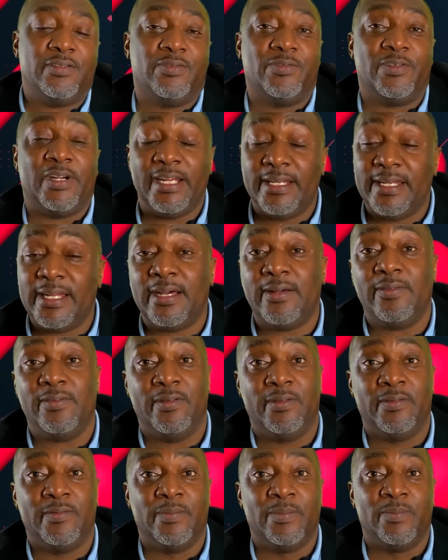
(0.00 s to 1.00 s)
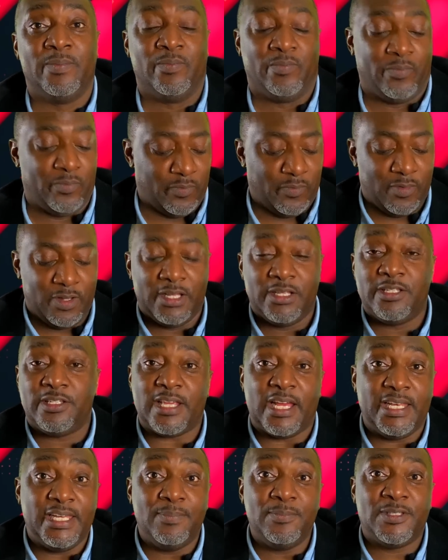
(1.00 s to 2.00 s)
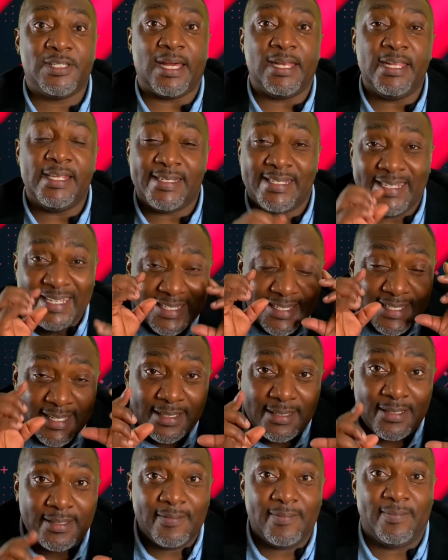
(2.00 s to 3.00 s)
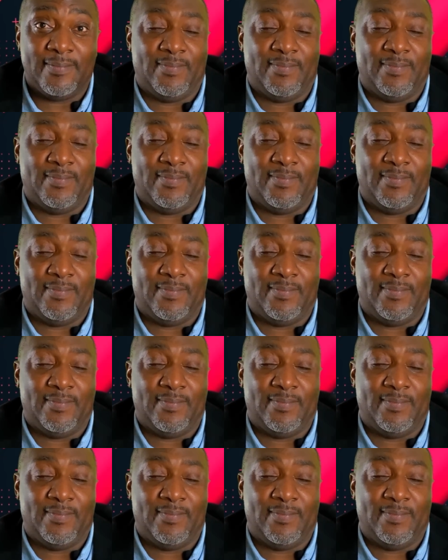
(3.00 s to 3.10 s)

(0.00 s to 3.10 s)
right now? Salim Saleh sees it.